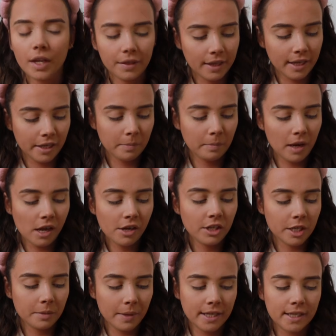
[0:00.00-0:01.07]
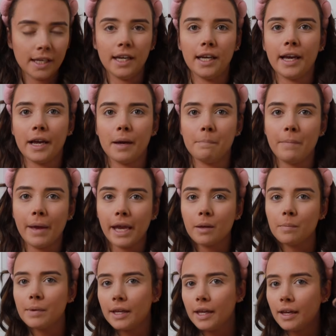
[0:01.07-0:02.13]
This blush is basically like a
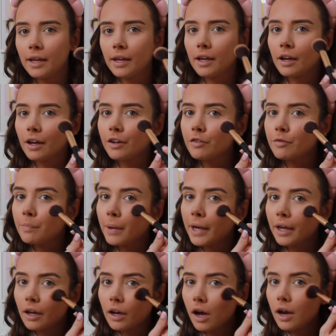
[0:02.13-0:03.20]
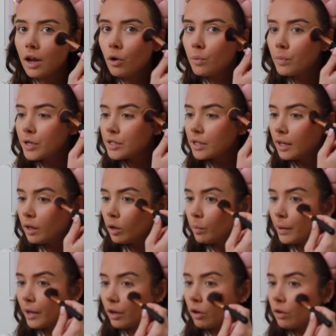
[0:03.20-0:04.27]
baby kind of pink colour, almost a little
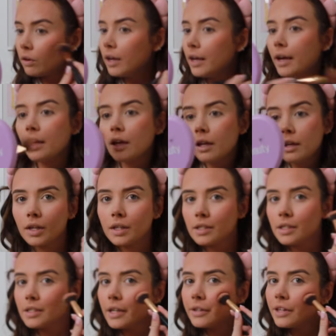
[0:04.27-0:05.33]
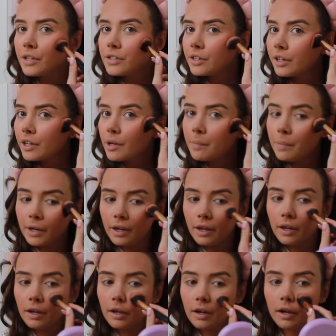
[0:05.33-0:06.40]
bit corally. As I said, there's going to
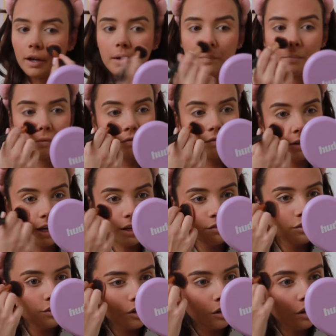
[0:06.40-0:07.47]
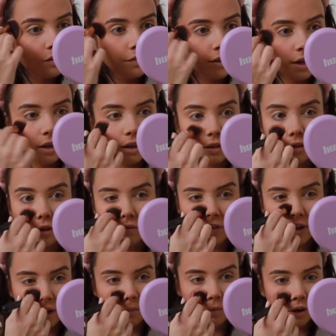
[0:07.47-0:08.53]
be flash photography at the
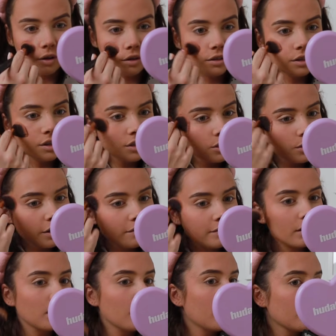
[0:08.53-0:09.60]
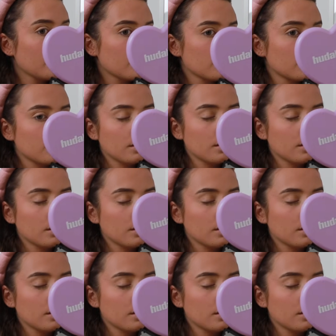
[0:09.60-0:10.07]
event I'm going to, so I feel like